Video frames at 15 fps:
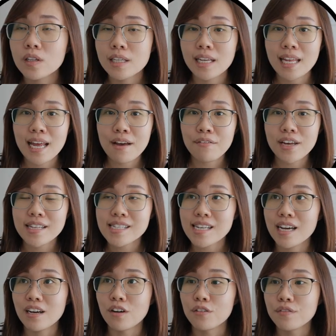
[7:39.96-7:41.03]
On the left-hand
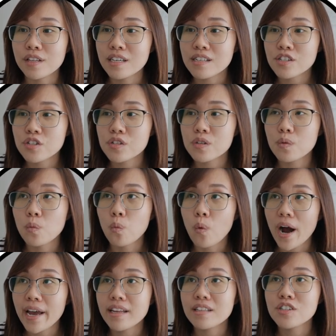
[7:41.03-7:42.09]
side of this
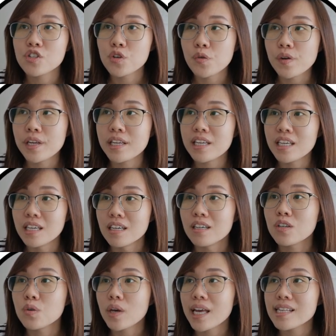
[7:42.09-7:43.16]
white screen
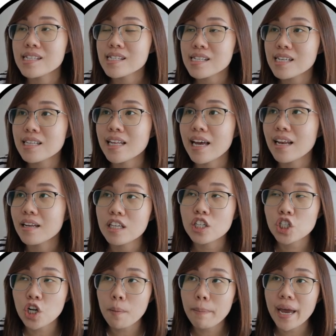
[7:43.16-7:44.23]
here, you can see that the
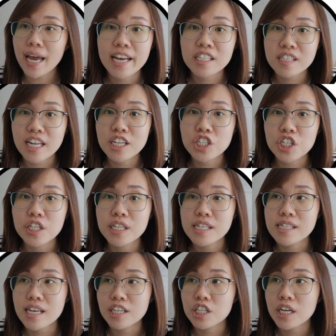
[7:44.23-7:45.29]
Shopback extension
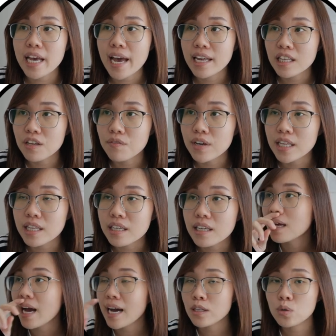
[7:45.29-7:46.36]
is actually activated.
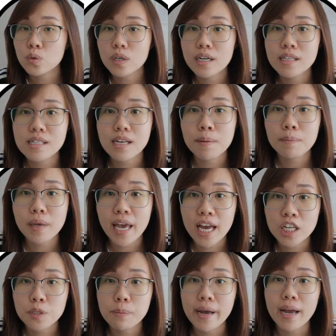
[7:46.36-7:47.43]
I do earn some
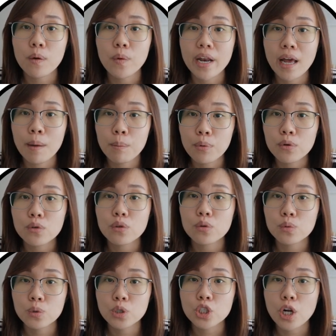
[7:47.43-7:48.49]
cashback when I book
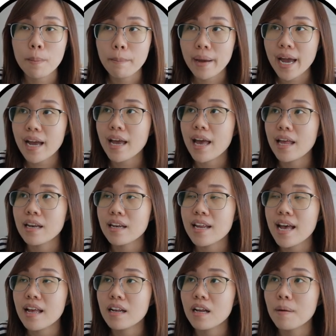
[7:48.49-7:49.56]
through Shopback, and
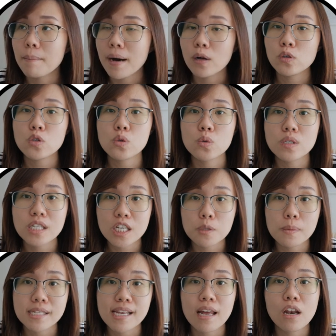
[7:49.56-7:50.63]
that amounts to
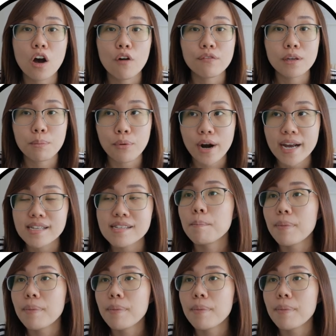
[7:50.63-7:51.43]
6% of the price.